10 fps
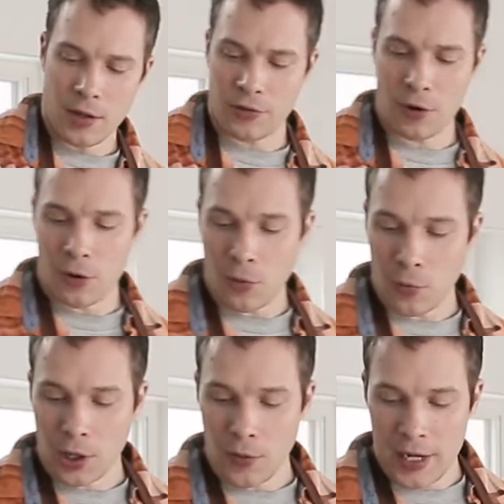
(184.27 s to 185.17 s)
So
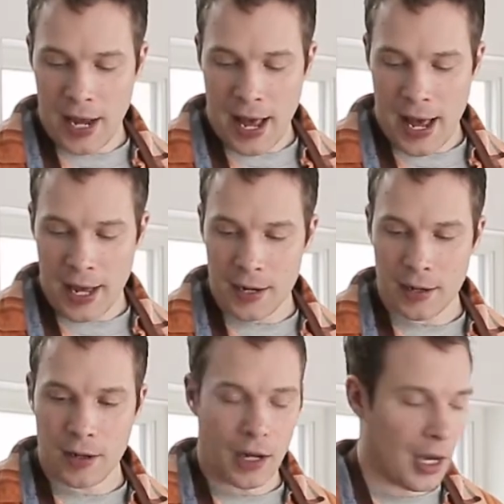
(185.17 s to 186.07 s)
we're going to add
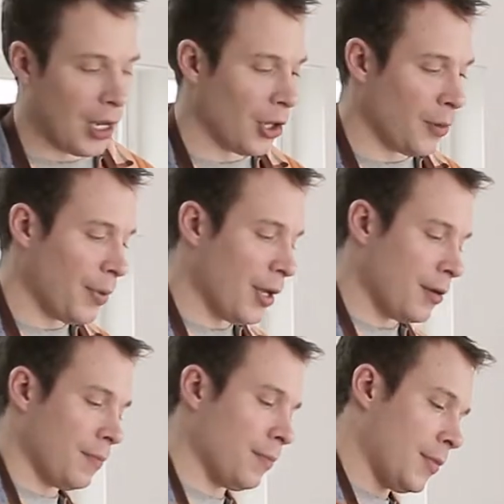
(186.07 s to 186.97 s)
a little bit
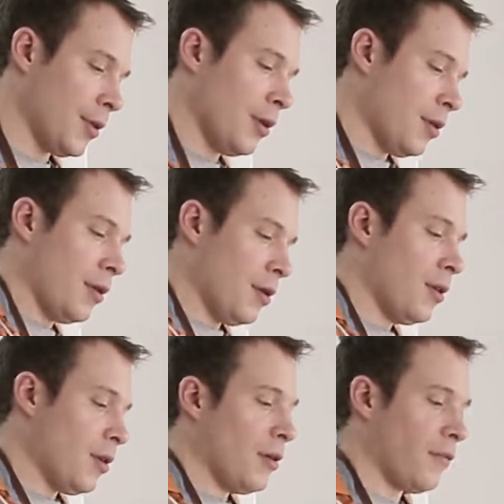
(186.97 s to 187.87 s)

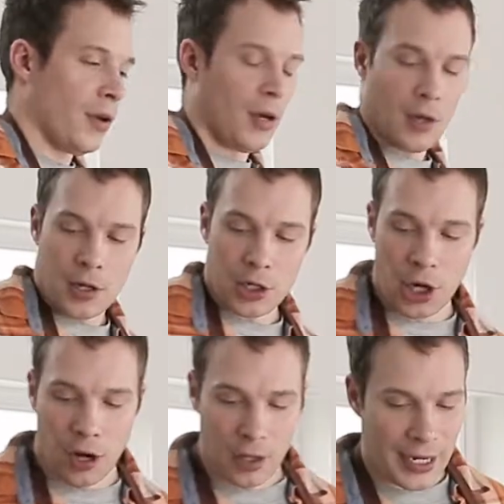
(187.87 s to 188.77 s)
of
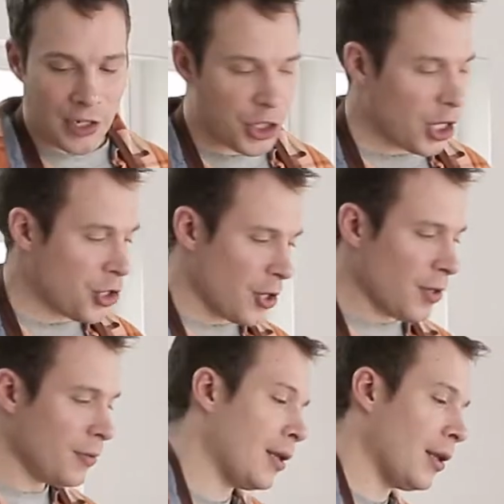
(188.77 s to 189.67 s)
garlic and ginger
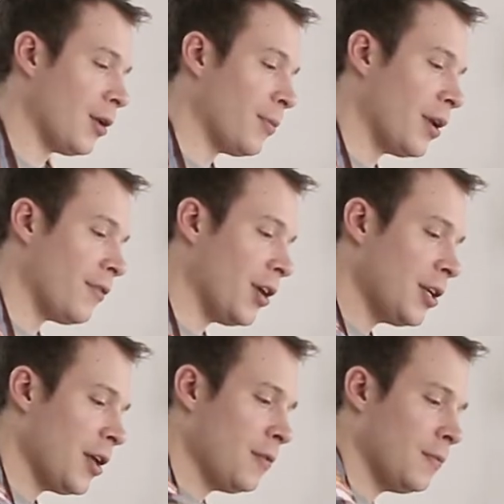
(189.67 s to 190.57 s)
and a little bit of
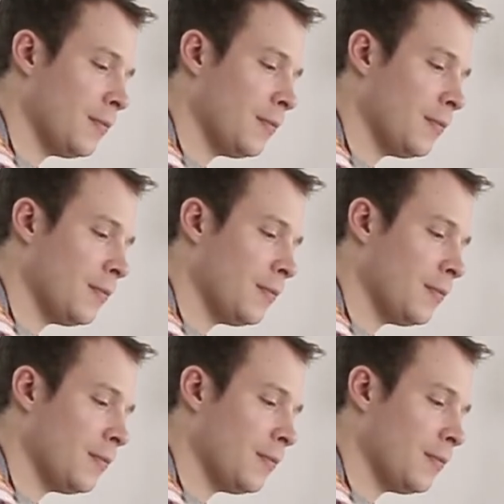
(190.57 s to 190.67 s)
onion.